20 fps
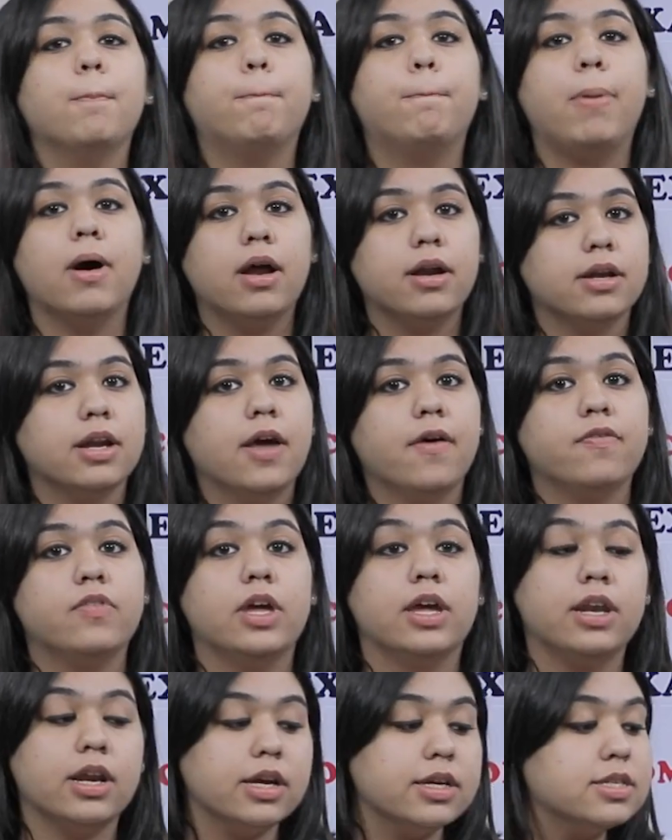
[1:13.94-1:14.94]
but
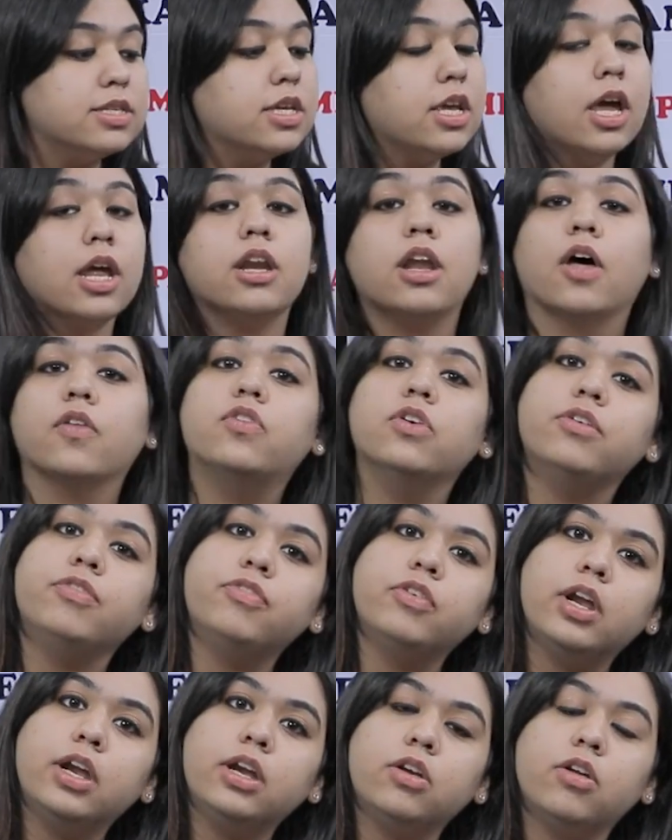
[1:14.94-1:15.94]
then I see another
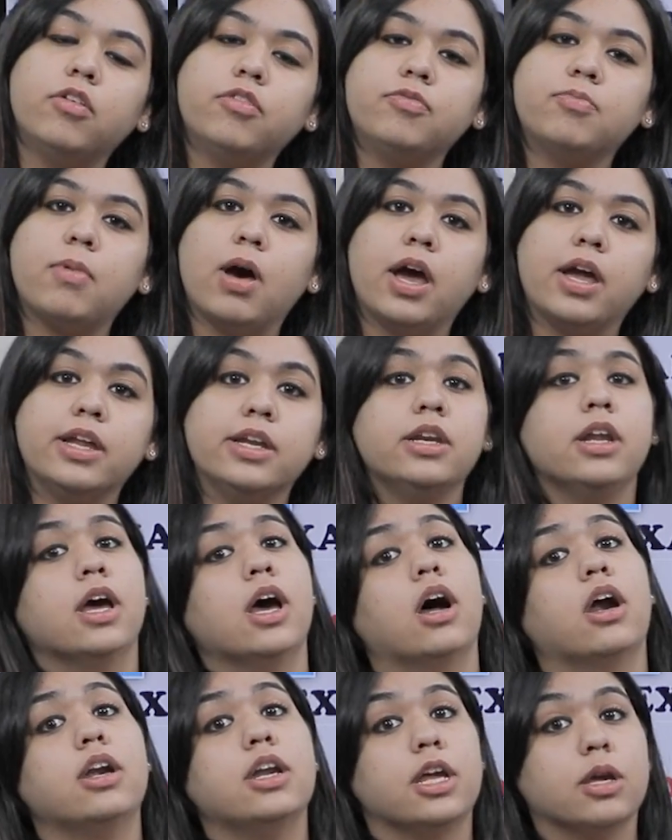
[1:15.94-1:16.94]
friend of mine,
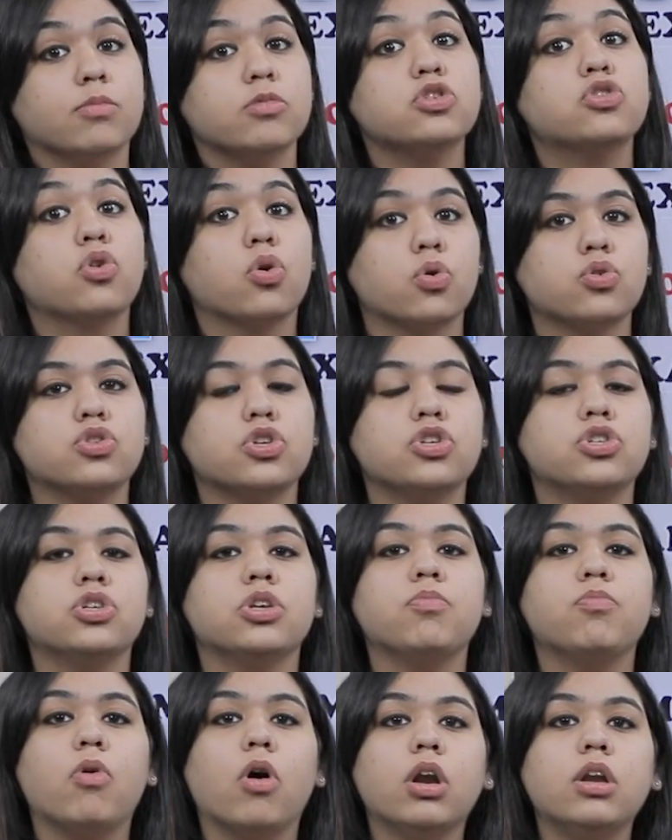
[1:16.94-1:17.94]
her name is Rosie. She
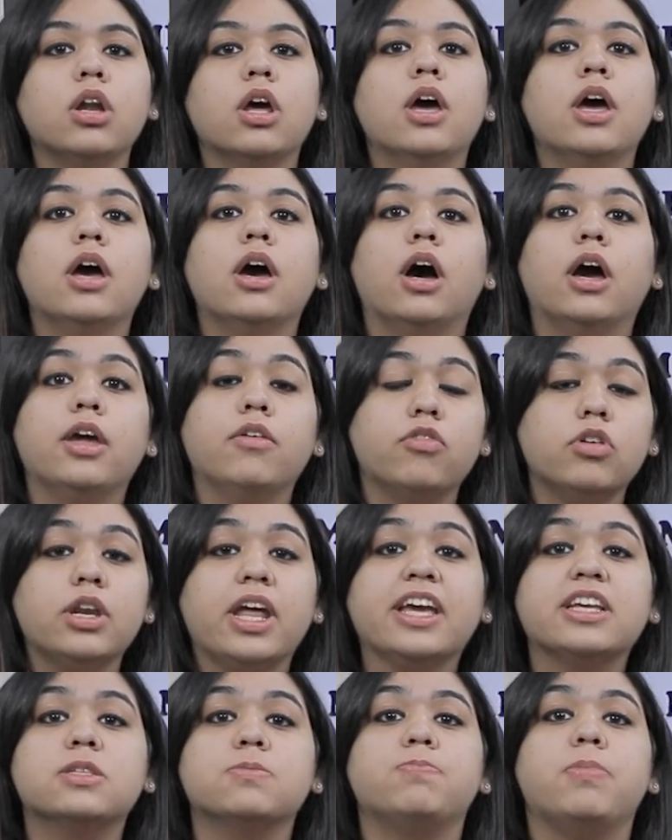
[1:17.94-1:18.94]
bought even
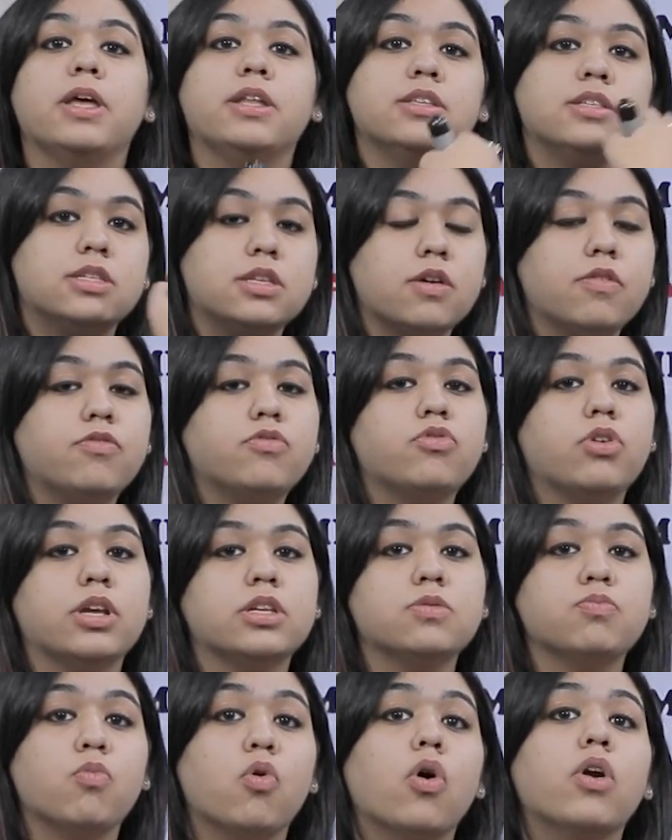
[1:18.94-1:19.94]
expensive
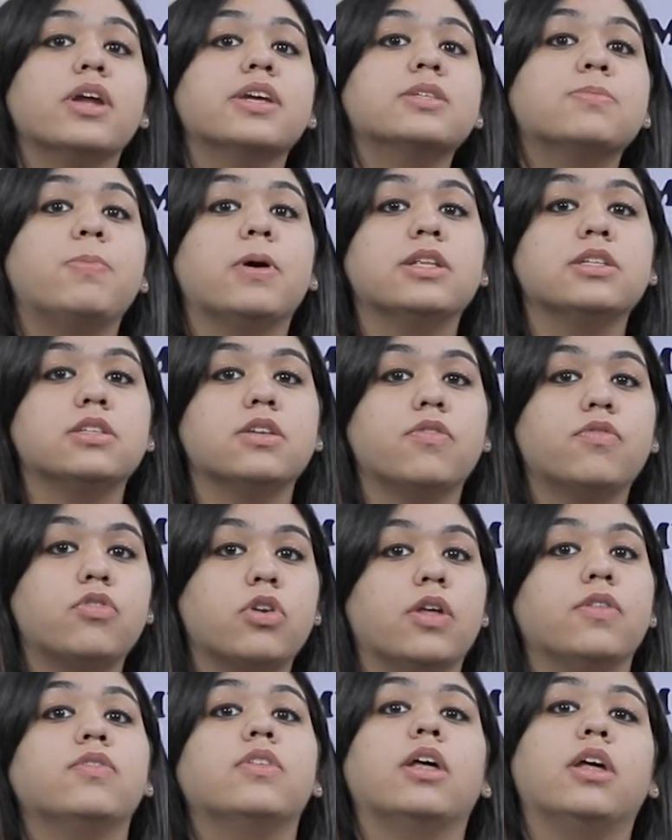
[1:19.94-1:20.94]
dress, more expensive
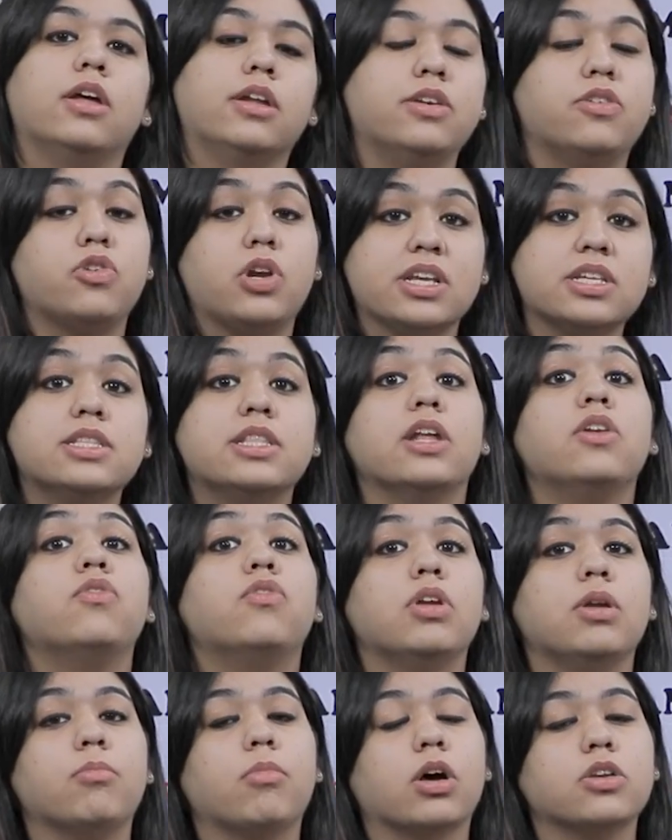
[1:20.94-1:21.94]
dress than
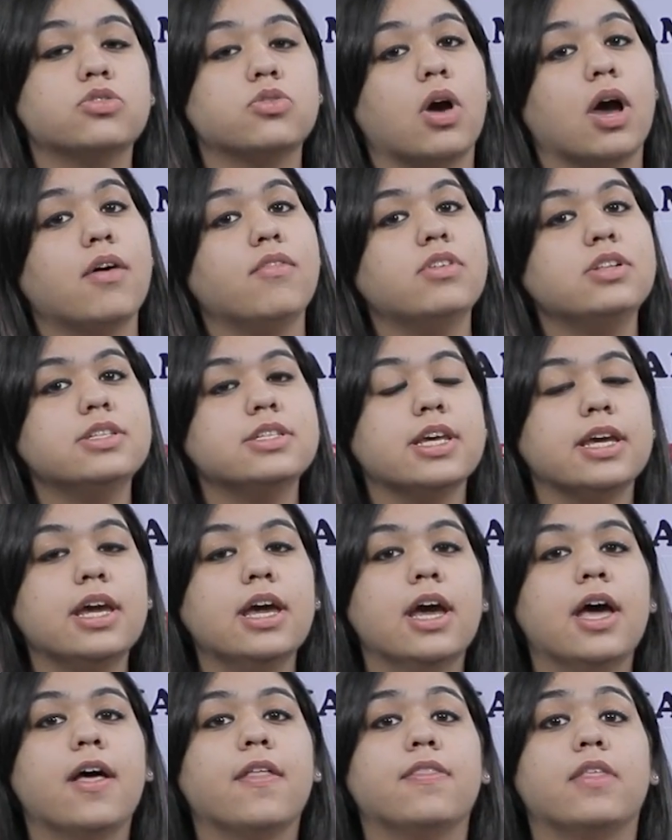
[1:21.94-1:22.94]
Rima. So I will say
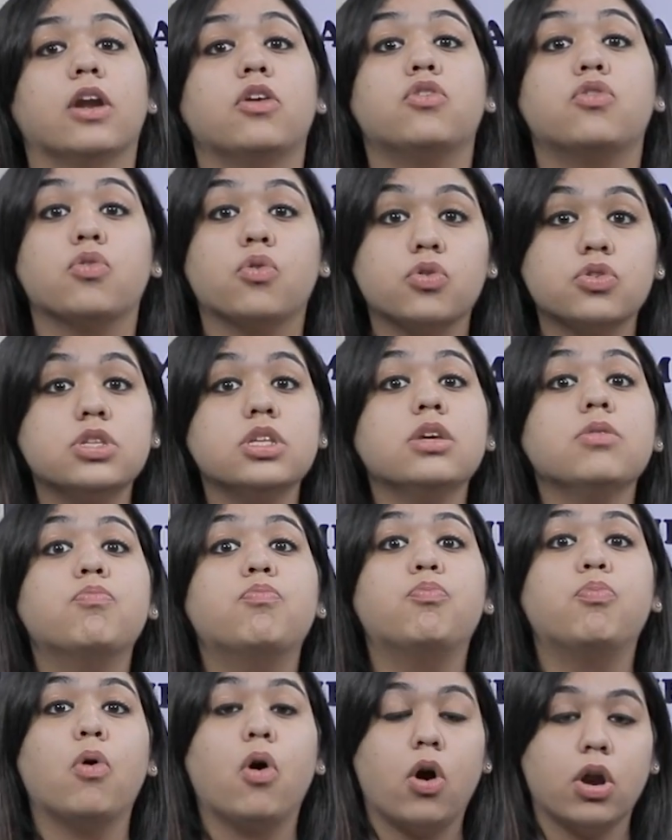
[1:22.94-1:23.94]
that Rosie
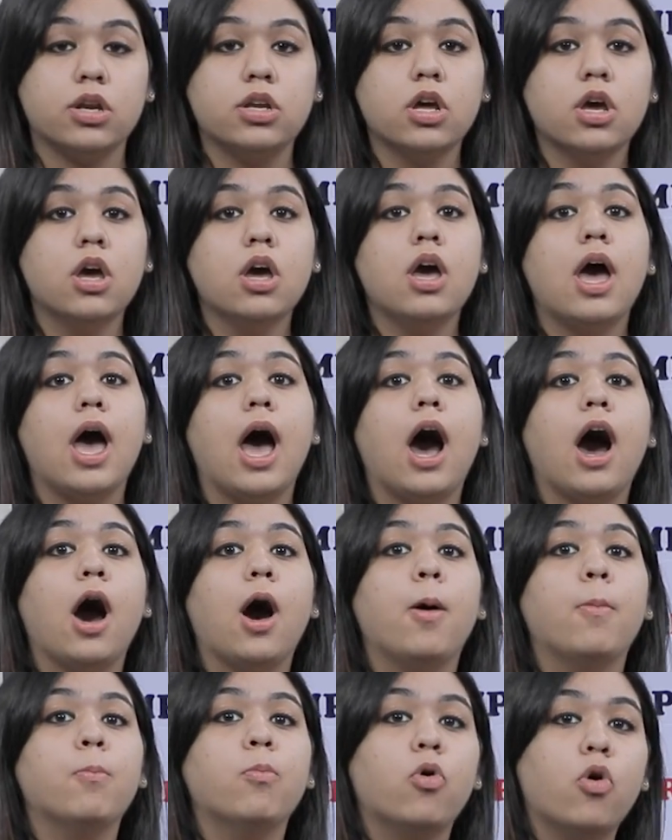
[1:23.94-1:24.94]
bought
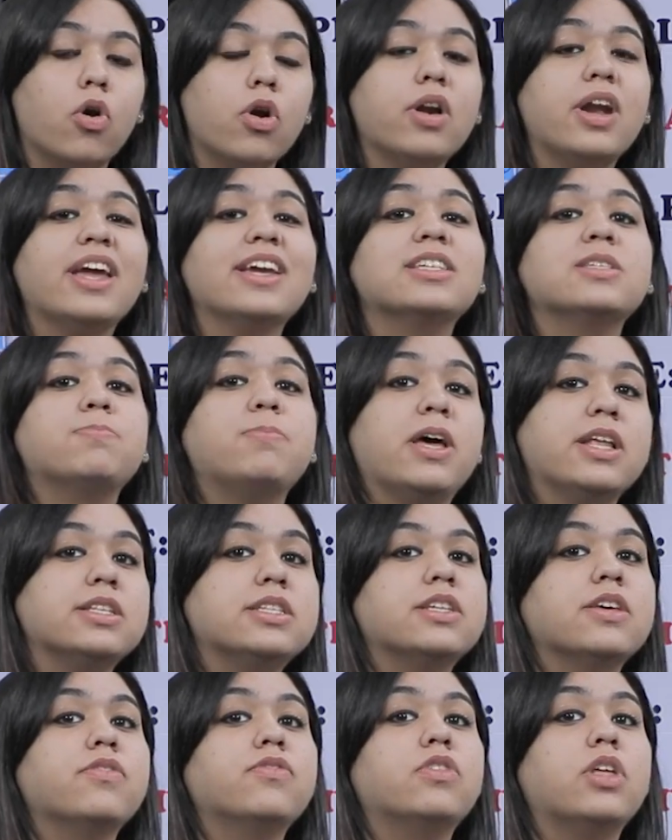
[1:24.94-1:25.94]
more
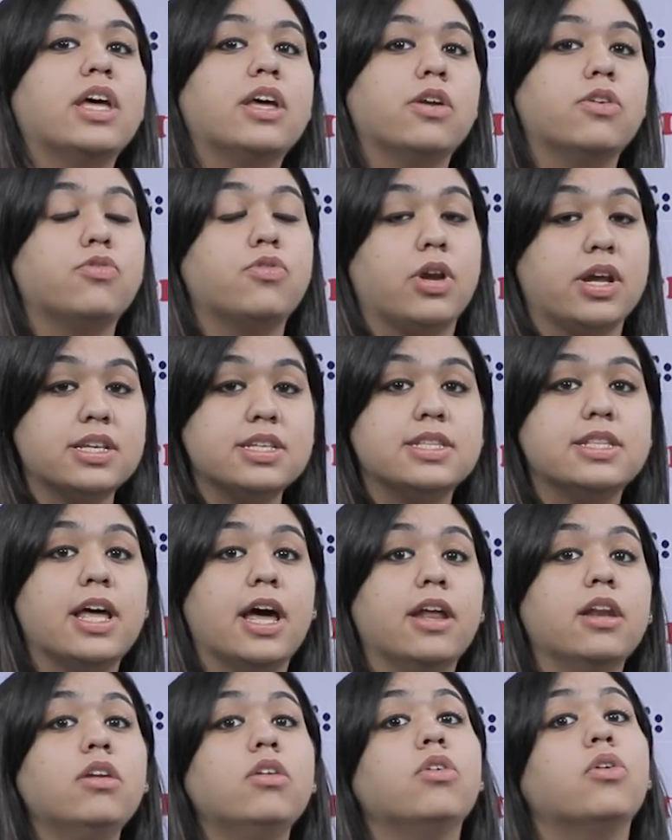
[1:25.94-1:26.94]
expensive dress
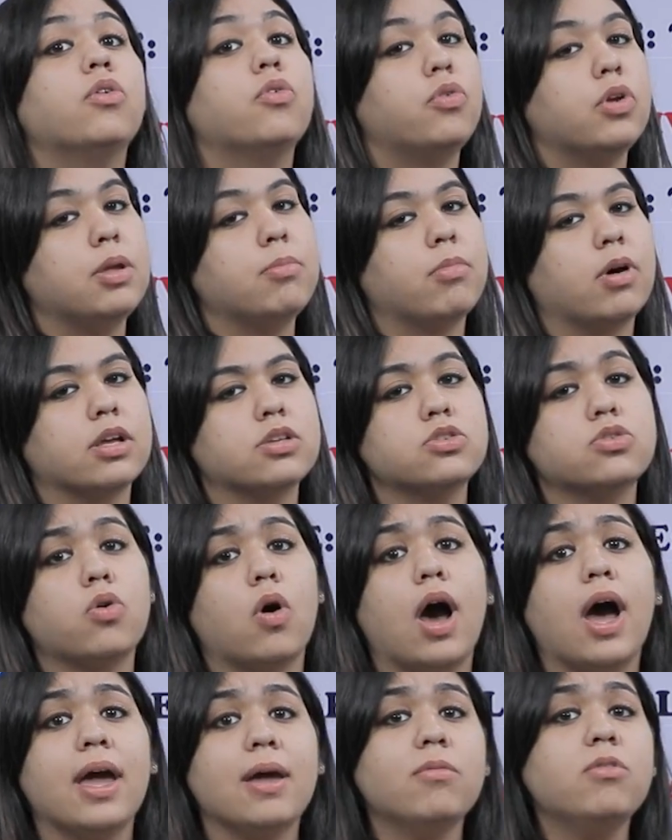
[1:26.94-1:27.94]
than Rima. So
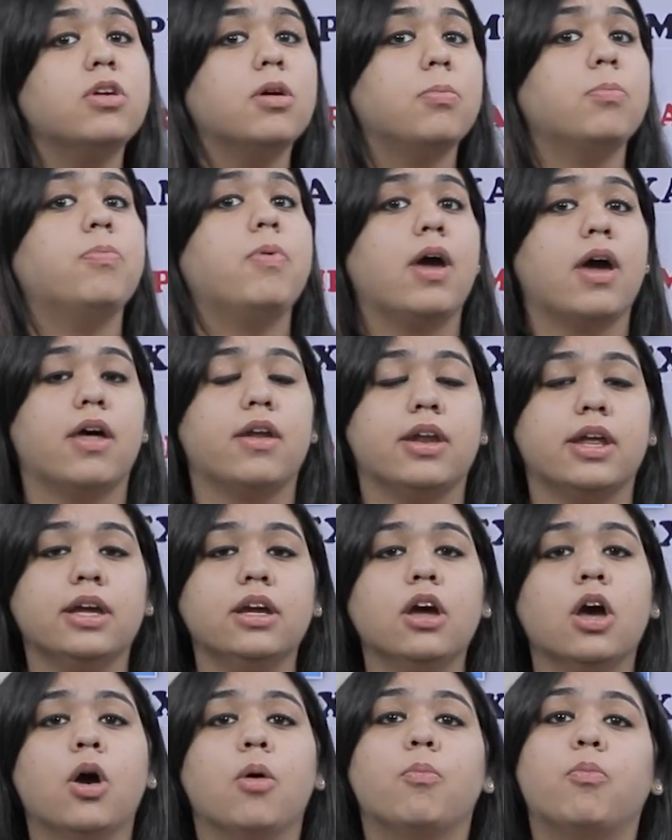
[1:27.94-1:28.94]
I am comparing
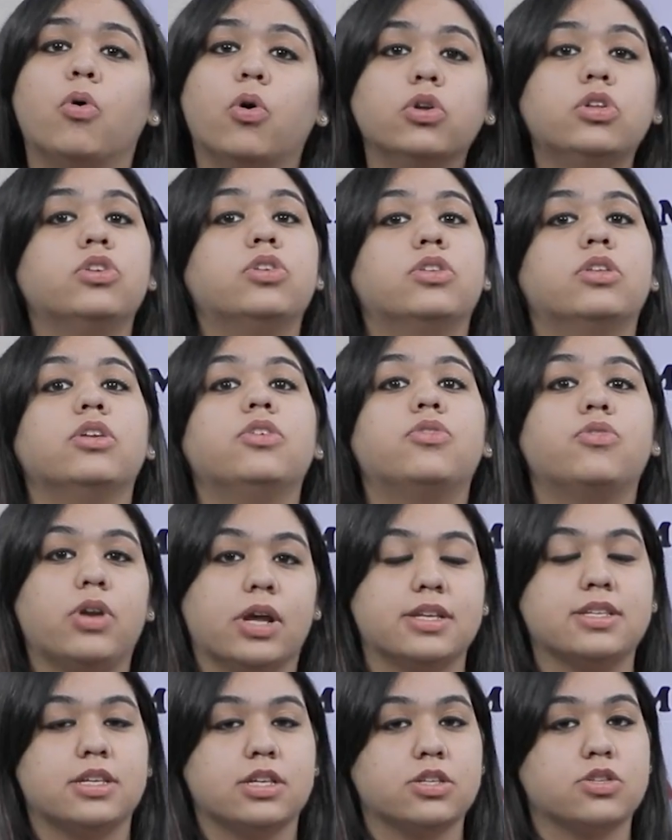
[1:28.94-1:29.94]
both the
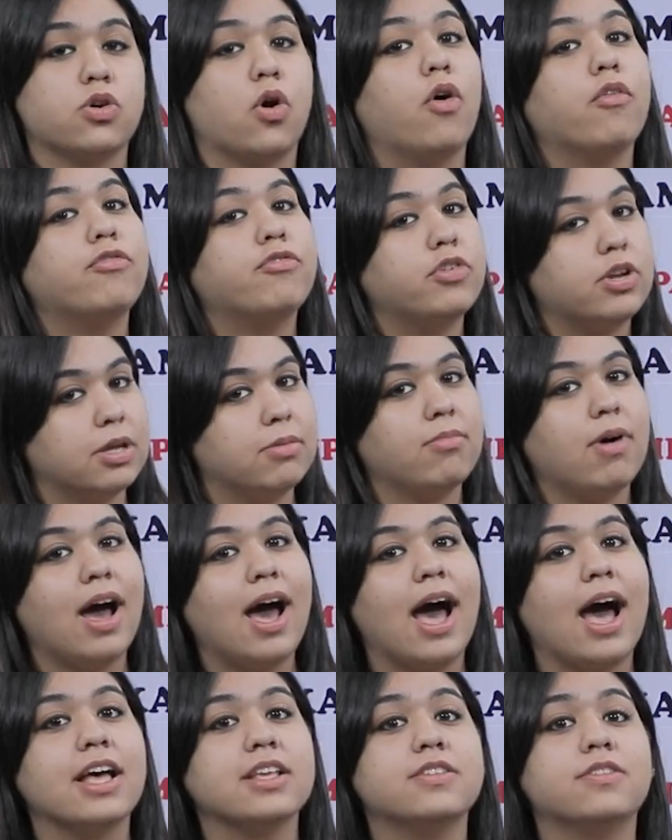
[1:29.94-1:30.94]
dresses of Rima
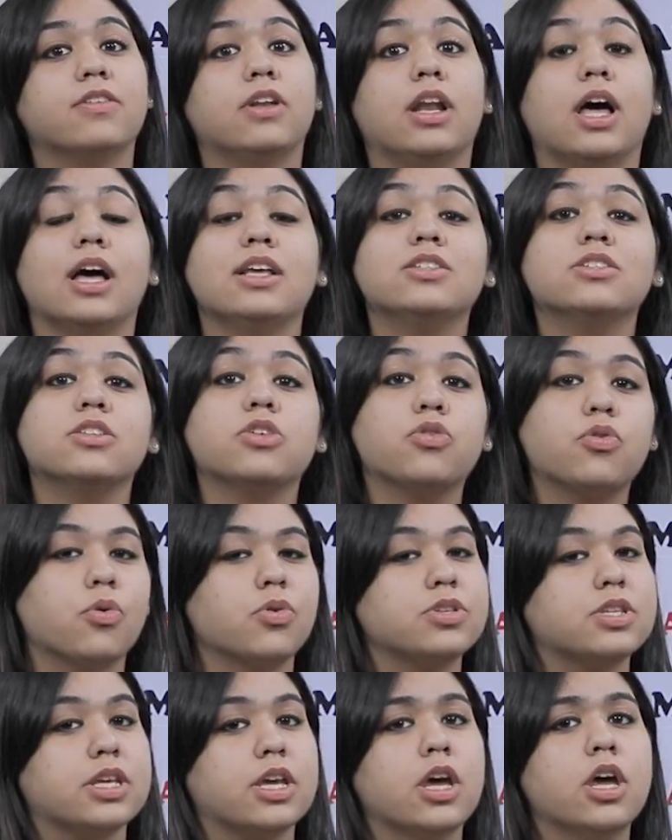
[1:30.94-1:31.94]
as well as
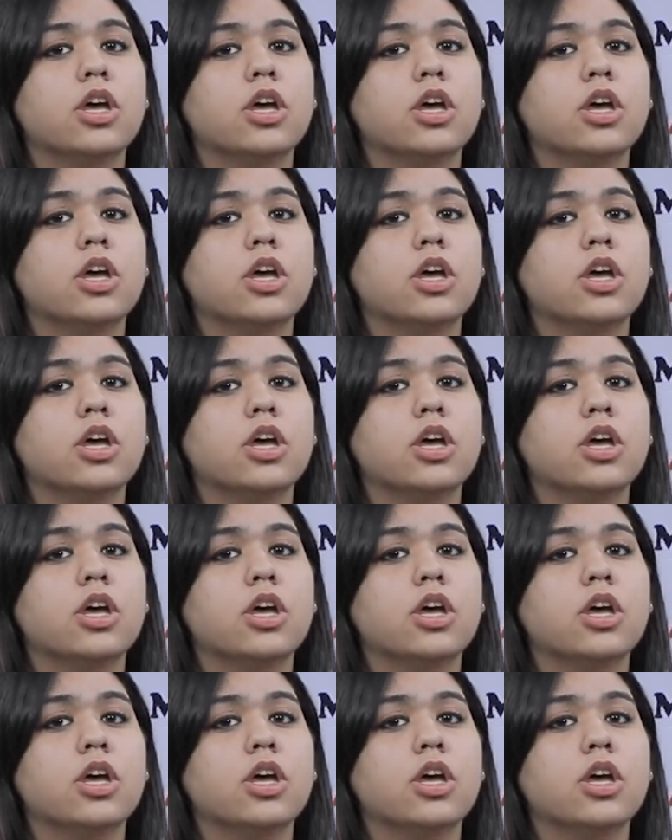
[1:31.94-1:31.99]
Rosie.